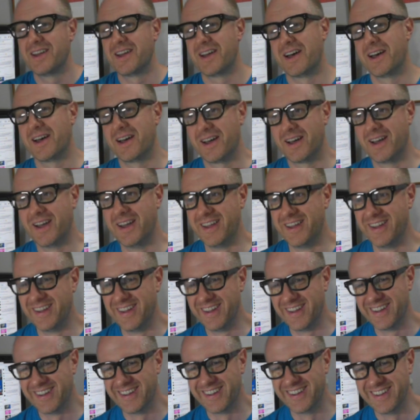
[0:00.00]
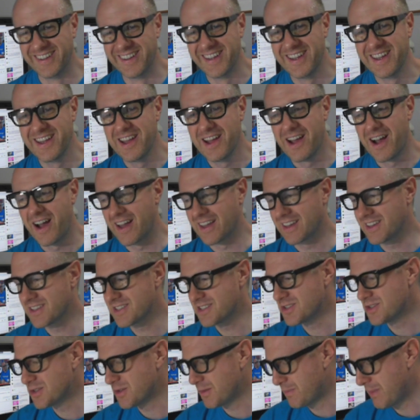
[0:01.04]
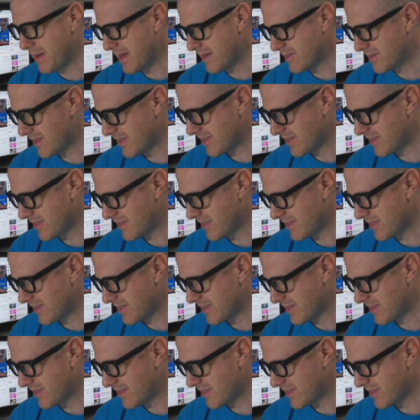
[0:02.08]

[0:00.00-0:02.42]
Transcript: I guess in Japan